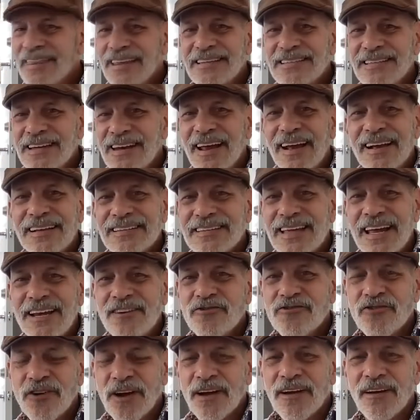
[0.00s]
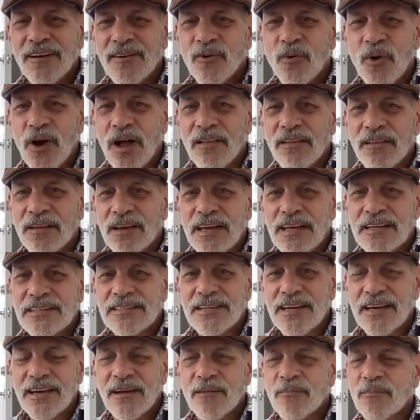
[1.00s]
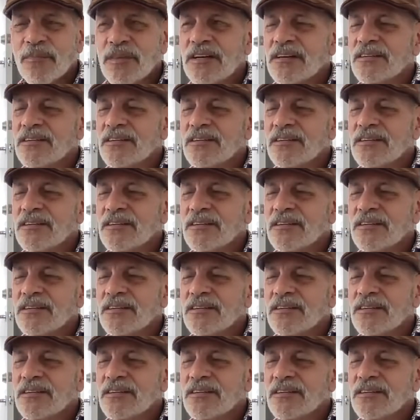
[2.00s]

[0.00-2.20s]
there's an eccentric quality to him.